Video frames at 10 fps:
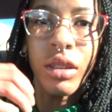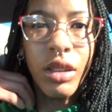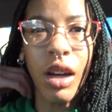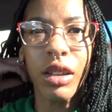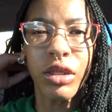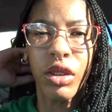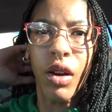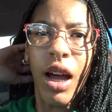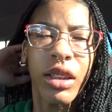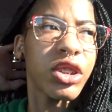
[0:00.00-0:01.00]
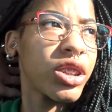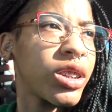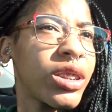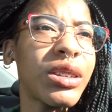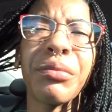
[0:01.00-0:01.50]
Y'all, so I
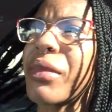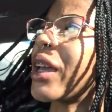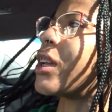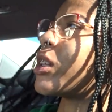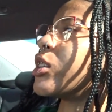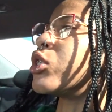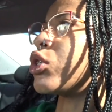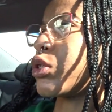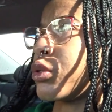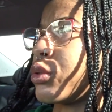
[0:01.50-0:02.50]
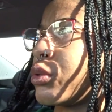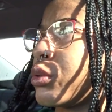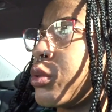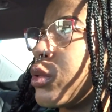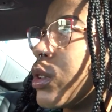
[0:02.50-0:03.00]
just made it
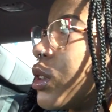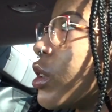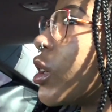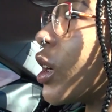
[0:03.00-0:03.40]
to